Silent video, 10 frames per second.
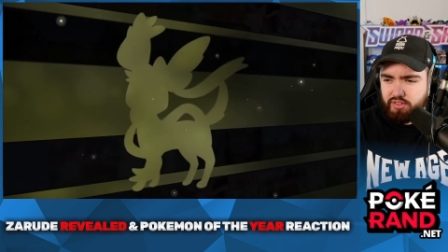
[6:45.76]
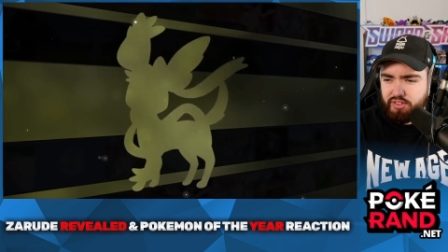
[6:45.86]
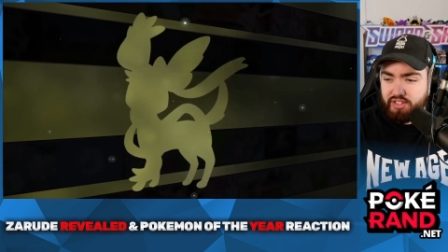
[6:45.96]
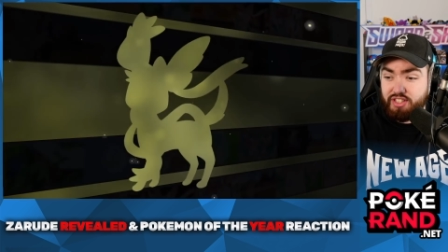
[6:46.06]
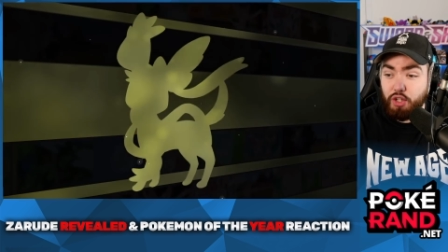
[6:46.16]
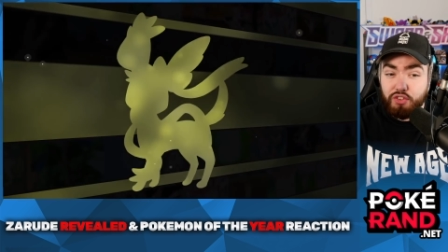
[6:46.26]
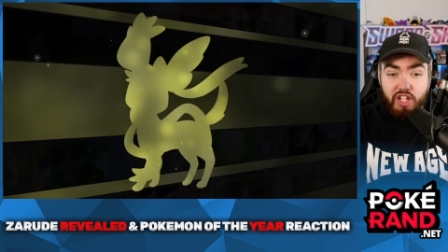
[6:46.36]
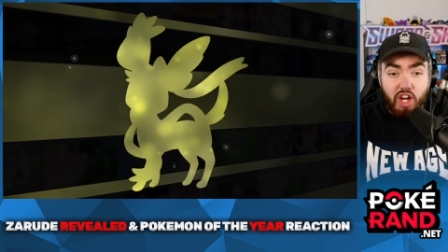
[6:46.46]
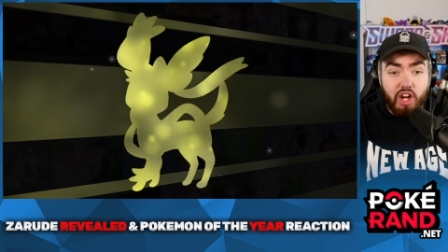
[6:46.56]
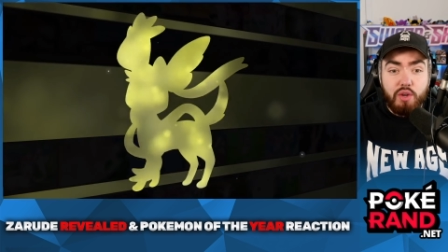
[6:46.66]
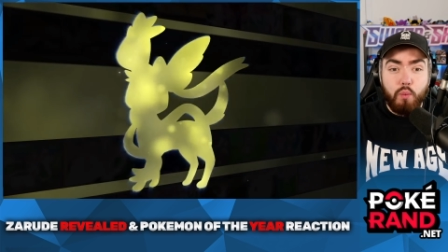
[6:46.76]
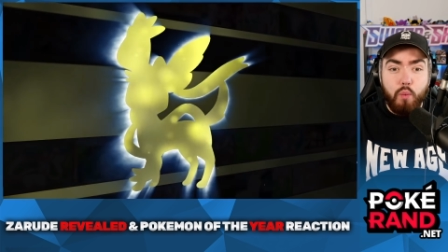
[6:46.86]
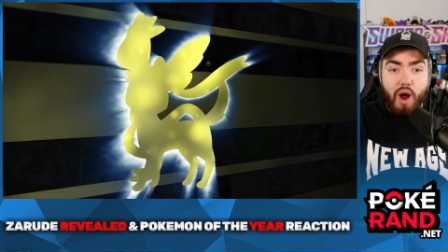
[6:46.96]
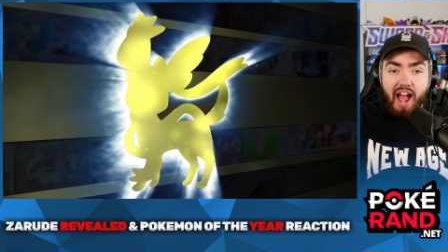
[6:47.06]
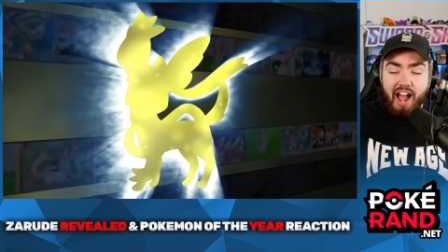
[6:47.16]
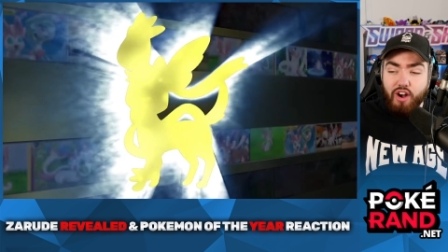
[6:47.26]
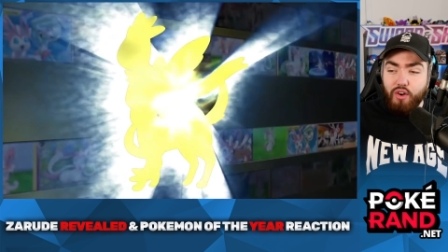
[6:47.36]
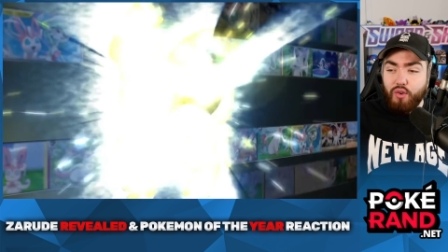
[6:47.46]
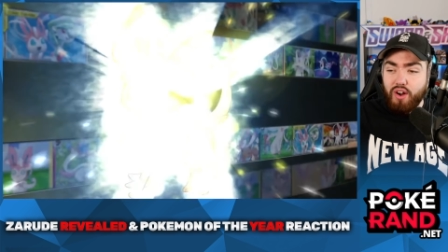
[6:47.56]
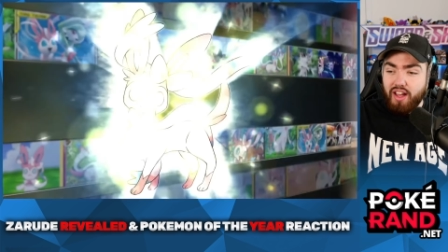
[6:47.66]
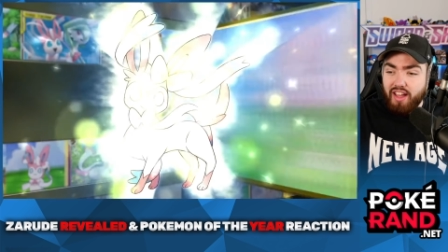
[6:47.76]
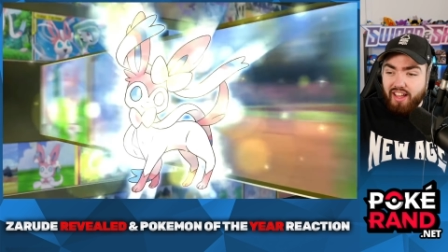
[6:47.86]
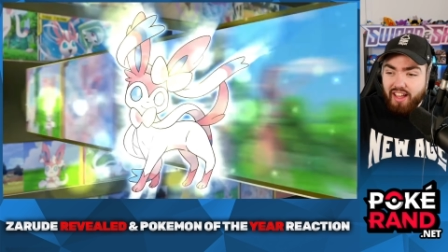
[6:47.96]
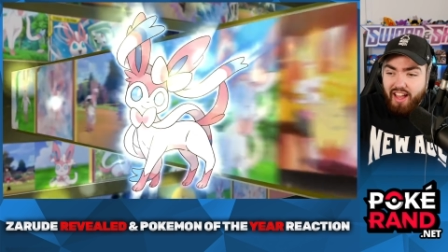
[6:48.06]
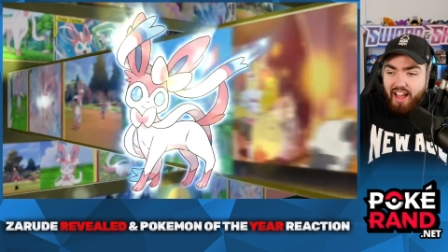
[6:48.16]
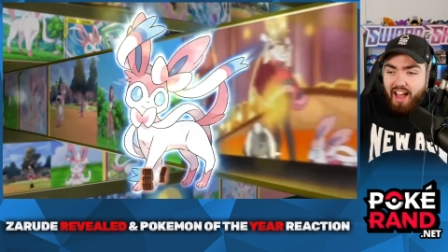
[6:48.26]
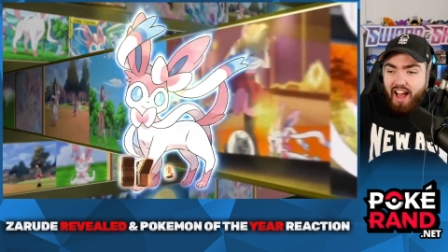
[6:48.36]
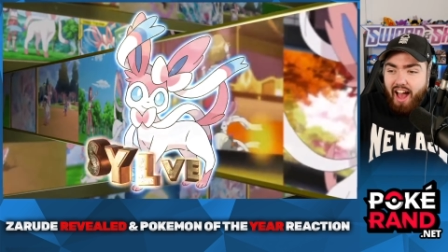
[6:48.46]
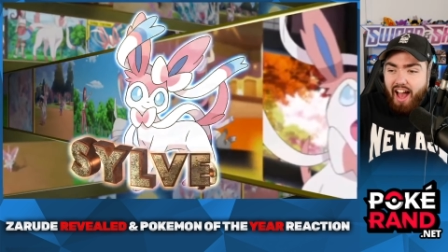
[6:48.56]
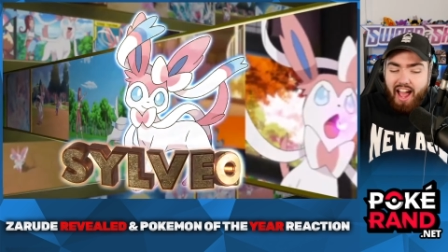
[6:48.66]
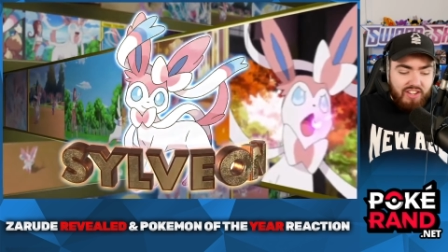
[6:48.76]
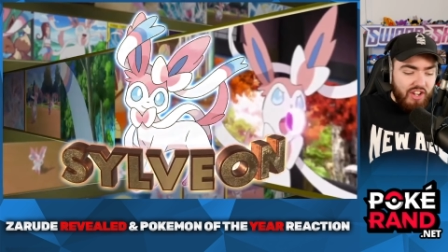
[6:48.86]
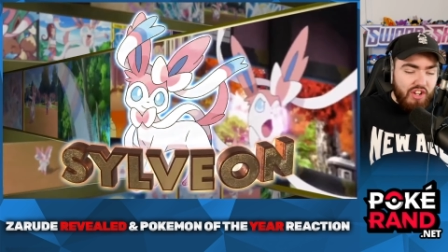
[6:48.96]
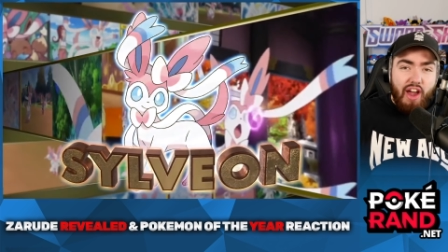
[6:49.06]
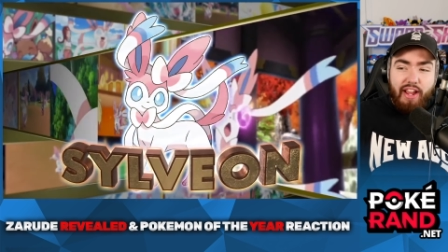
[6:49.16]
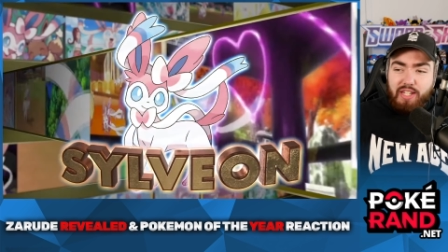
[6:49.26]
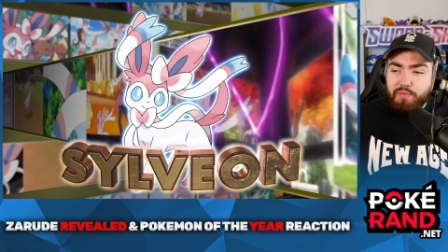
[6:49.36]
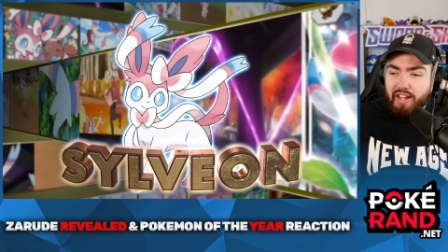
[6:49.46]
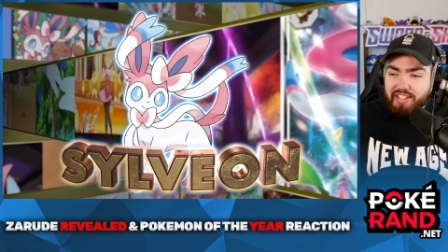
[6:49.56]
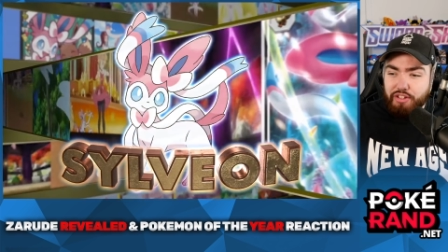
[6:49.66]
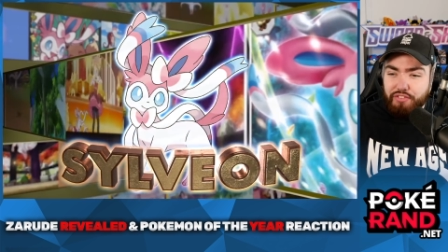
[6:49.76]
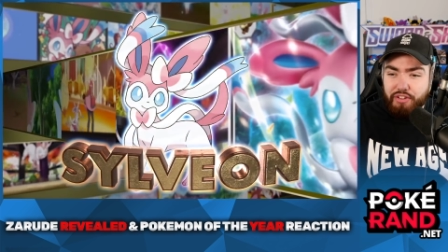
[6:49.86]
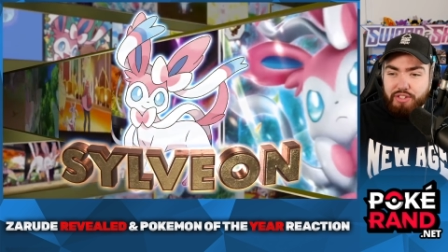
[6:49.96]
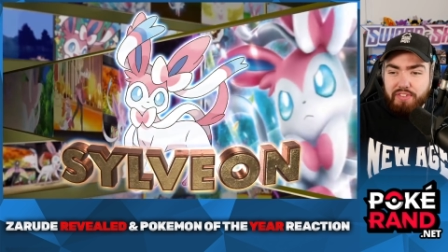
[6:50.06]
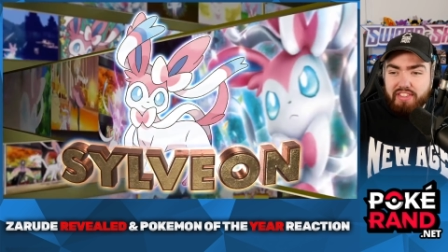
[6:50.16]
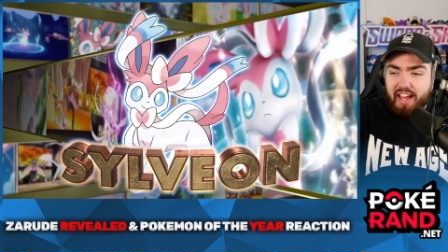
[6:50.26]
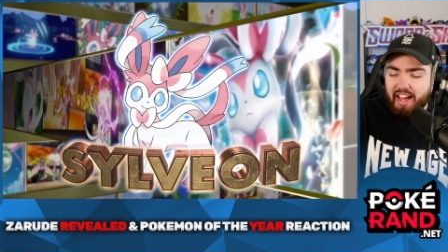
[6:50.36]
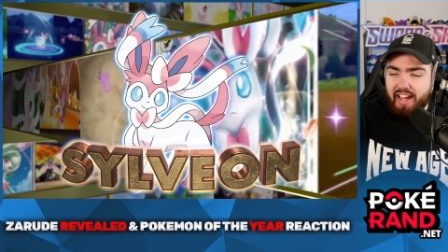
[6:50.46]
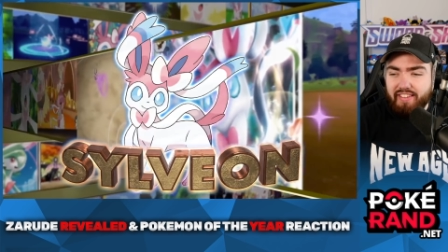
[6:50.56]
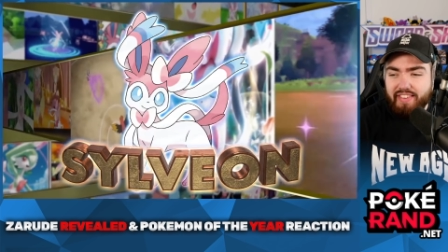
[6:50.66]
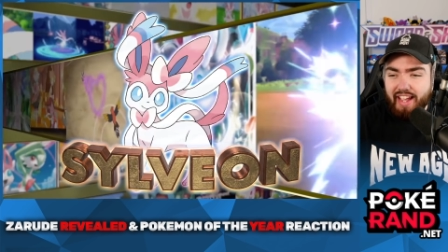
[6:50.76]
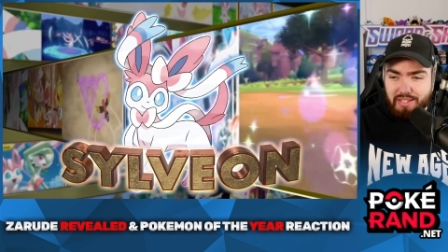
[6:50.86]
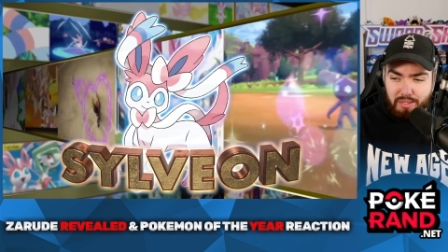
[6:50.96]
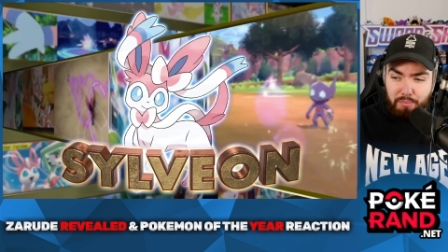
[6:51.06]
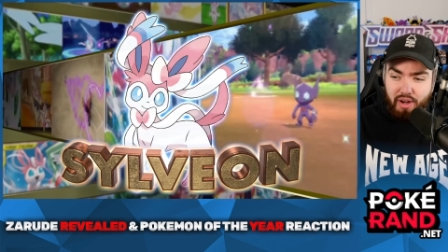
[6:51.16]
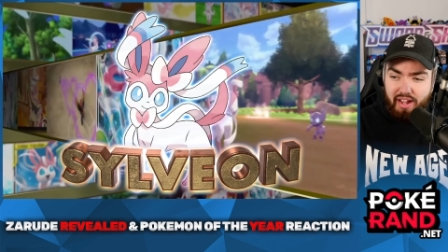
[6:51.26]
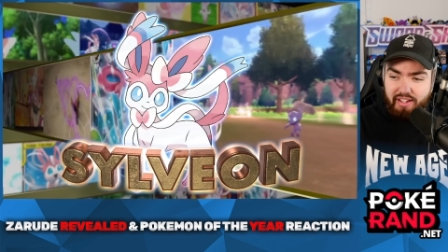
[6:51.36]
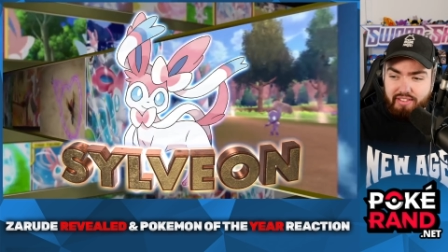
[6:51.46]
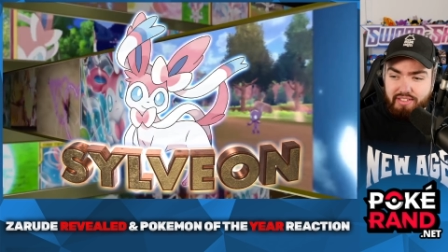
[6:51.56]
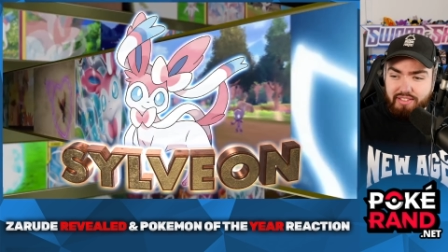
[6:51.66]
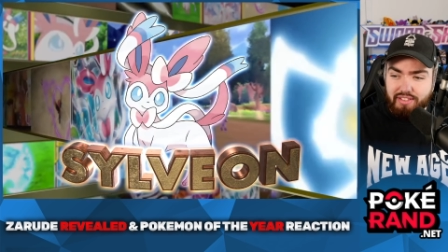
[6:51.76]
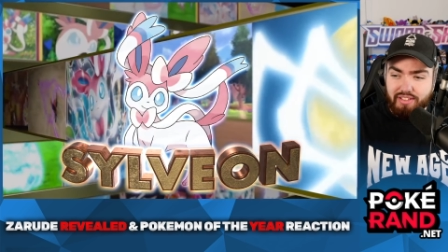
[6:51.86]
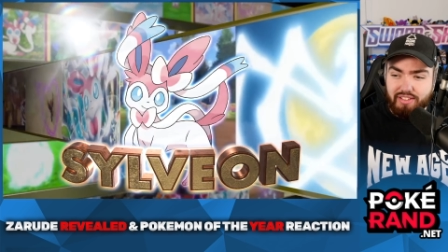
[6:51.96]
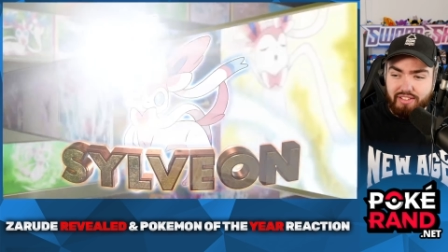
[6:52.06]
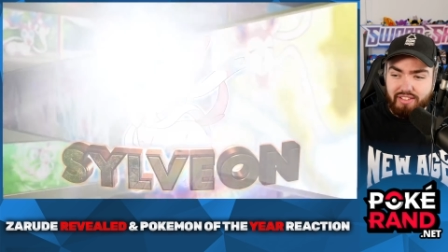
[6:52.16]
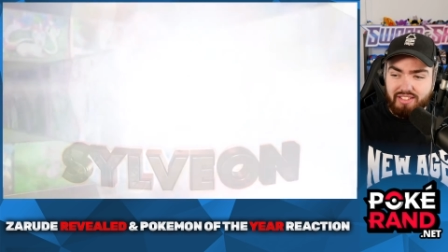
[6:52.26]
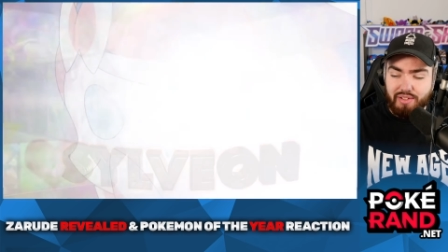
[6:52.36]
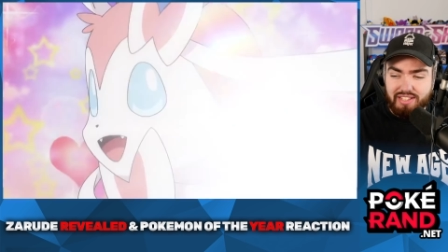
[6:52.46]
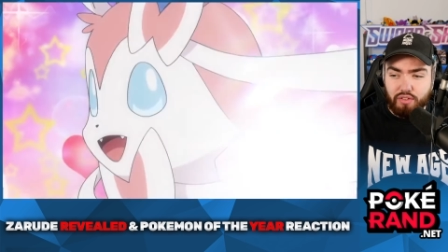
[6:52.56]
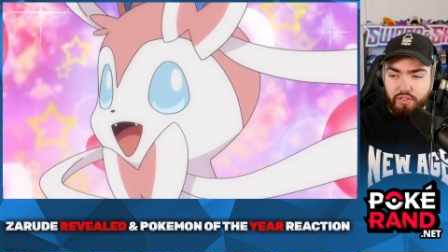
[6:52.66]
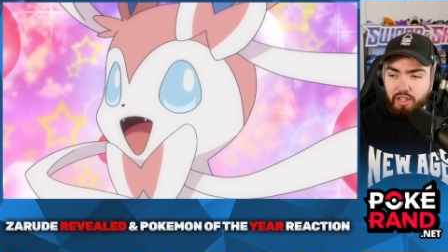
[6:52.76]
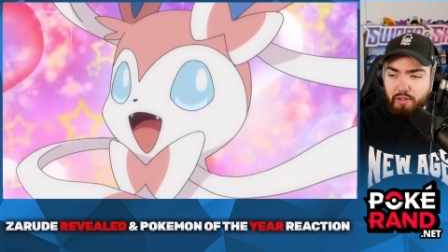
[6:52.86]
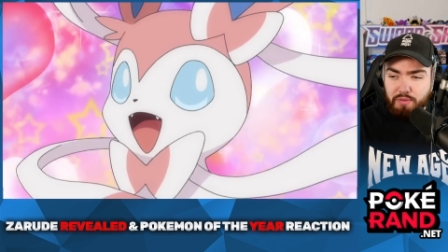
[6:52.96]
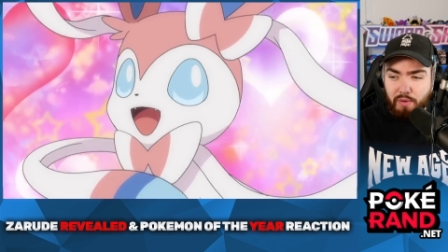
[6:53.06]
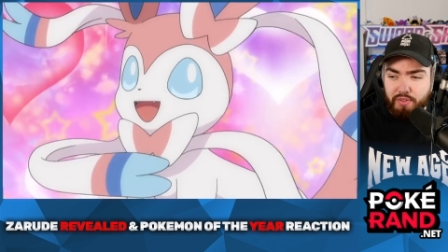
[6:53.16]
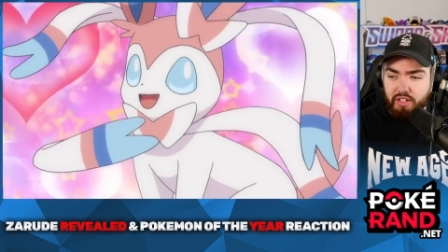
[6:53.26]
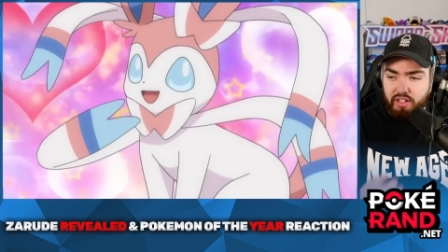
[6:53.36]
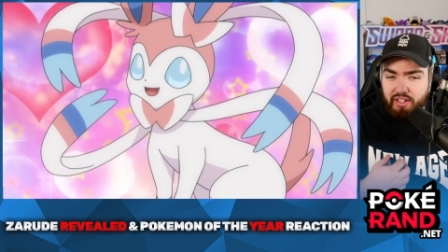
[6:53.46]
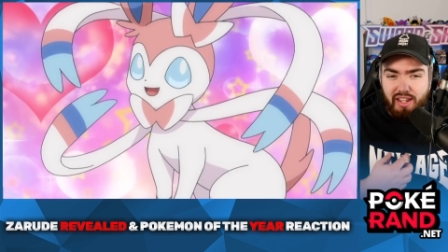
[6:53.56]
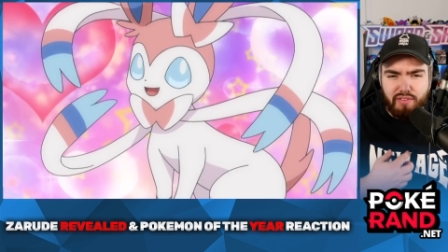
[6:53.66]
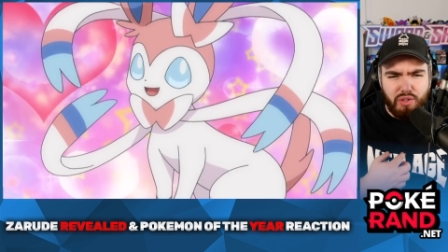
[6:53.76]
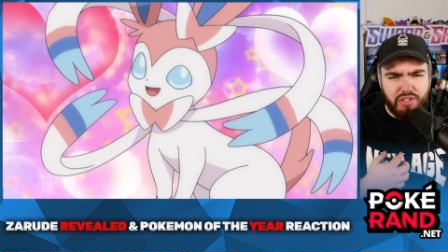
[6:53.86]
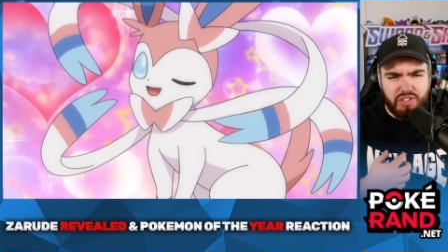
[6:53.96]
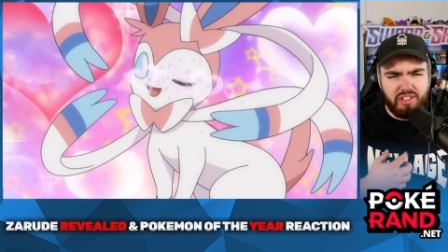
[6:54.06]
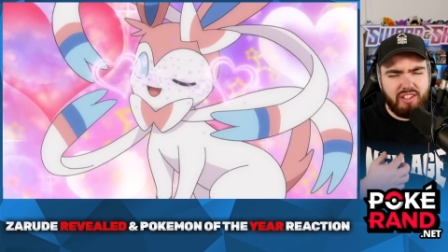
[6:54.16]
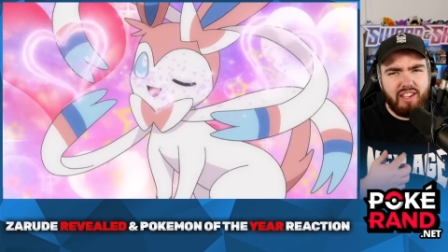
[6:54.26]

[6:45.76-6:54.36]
Sylveon. Wow! I did not expect Sylveon to be that high. That is a surprise. So is Sylveon the most popular evolution?